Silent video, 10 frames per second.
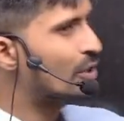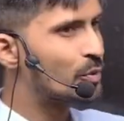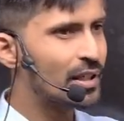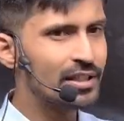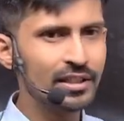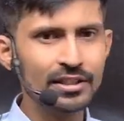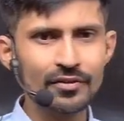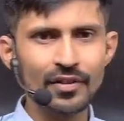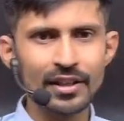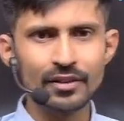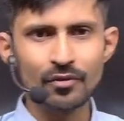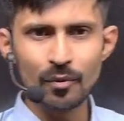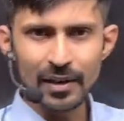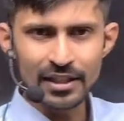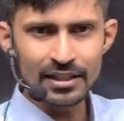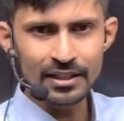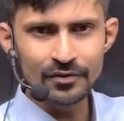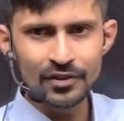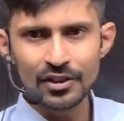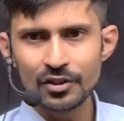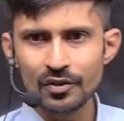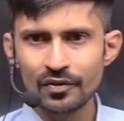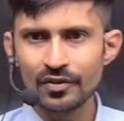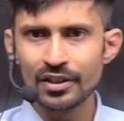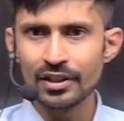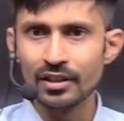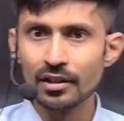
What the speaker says: x is defined for minus infinity to infinity?